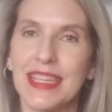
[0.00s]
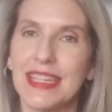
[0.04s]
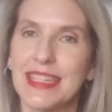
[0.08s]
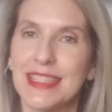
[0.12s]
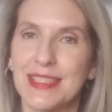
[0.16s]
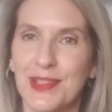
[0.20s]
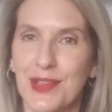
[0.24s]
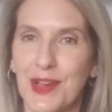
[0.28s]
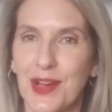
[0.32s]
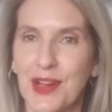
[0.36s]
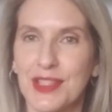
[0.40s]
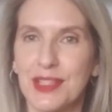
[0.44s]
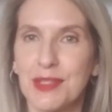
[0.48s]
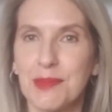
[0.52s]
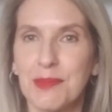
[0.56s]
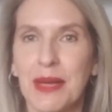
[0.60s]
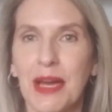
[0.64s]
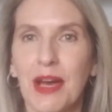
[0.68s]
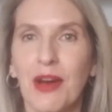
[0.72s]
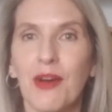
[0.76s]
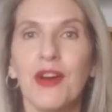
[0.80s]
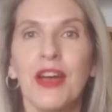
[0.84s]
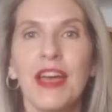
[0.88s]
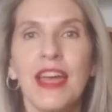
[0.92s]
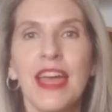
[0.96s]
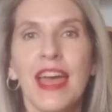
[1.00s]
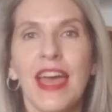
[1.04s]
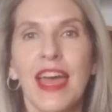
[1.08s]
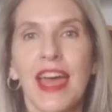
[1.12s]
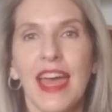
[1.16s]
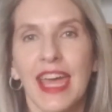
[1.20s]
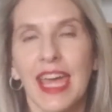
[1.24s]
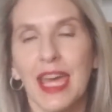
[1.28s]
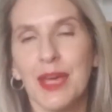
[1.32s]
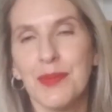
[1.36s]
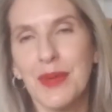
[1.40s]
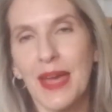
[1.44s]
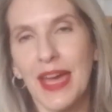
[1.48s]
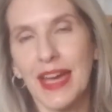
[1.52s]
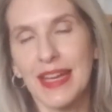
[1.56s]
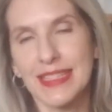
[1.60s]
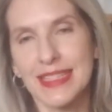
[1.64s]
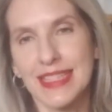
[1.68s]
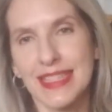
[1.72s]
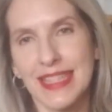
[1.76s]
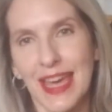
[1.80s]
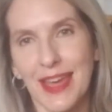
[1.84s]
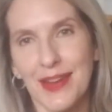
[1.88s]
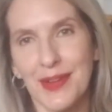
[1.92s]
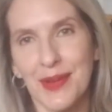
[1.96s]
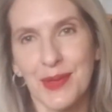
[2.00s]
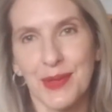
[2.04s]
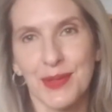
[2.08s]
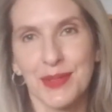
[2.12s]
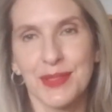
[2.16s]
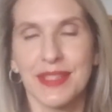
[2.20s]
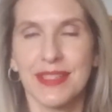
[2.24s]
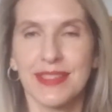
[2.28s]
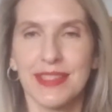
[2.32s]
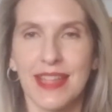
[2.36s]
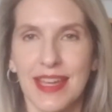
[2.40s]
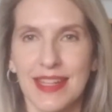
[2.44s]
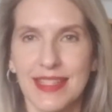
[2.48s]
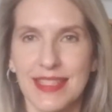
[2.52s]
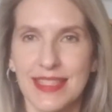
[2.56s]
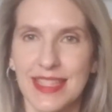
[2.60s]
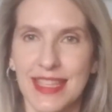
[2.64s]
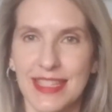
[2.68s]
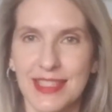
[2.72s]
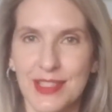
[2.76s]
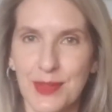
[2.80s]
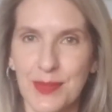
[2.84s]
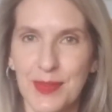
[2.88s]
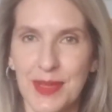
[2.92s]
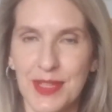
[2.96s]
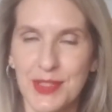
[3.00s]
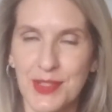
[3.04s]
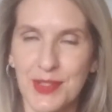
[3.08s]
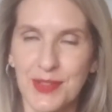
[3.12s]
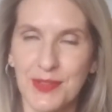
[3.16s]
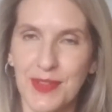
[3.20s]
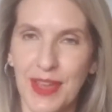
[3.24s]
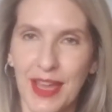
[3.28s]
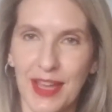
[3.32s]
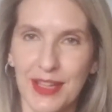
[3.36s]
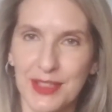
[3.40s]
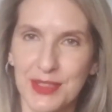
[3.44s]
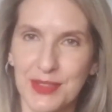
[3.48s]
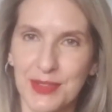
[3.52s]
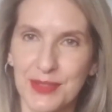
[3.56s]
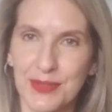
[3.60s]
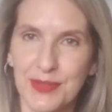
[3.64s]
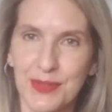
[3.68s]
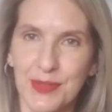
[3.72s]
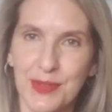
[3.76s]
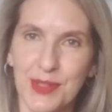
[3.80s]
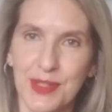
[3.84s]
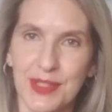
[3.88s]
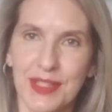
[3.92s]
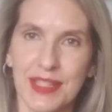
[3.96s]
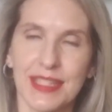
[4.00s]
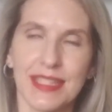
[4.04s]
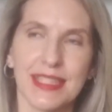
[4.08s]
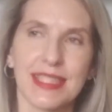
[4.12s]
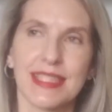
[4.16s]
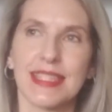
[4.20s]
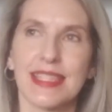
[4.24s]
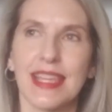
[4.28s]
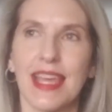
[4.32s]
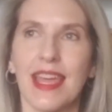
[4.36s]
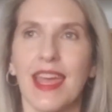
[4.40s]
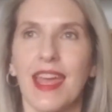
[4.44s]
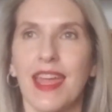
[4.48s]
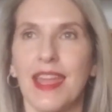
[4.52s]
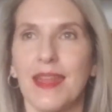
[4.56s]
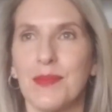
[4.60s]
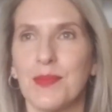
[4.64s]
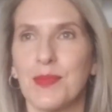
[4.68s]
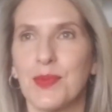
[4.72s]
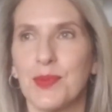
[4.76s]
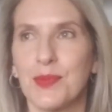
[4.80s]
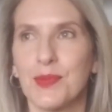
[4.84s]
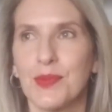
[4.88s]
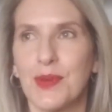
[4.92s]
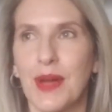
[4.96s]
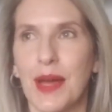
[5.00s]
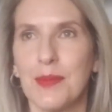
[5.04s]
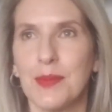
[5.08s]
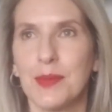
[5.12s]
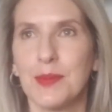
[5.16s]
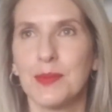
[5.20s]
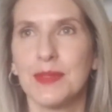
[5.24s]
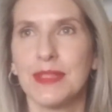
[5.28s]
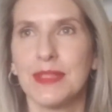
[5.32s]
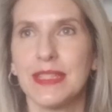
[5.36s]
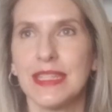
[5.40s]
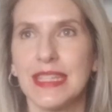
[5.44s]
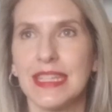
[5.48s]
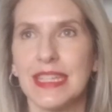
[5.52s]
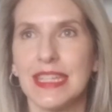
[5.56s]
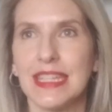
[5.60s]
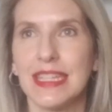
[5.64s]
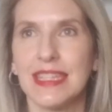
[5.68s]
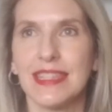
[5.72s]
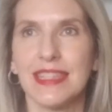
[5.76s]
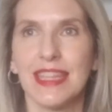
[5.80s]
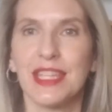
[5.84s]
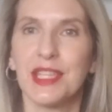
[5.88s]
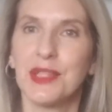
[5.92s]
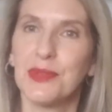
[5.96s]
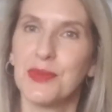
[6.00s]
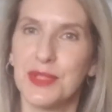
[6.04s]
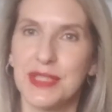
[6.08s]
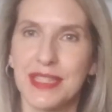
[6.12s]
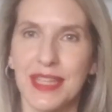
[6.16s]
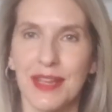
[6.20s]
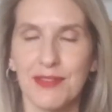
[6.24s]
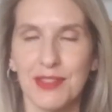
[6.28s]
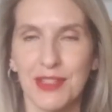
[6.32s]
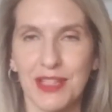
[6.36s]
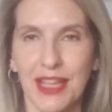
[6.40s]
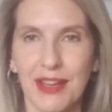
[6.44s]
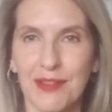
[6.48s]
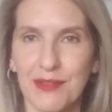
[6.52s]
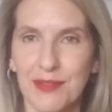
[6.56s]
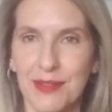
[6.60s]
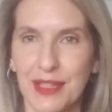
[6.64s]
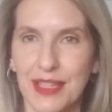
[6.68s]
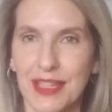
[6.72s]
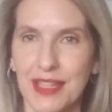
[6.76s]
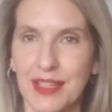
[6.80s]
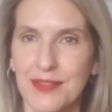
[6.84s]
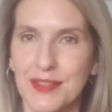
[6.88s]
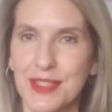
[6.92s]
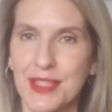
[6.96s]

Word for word: It is all about handbags that hold a lot of sentimental value for us and probably that you would never get rid of.